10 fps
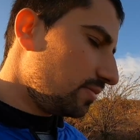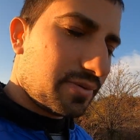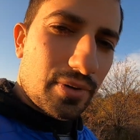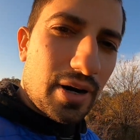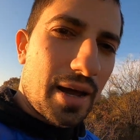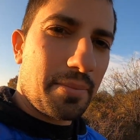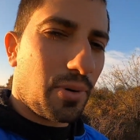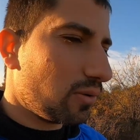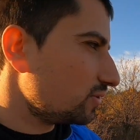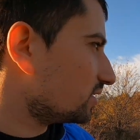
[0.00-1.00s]
before I
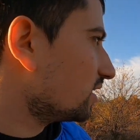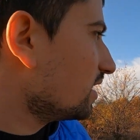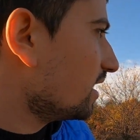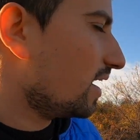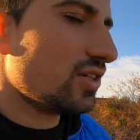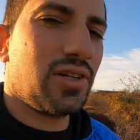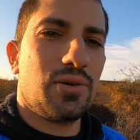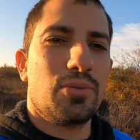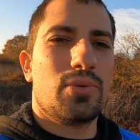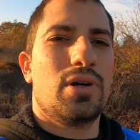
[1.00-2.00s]
bought it,
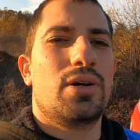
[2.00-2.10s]
actually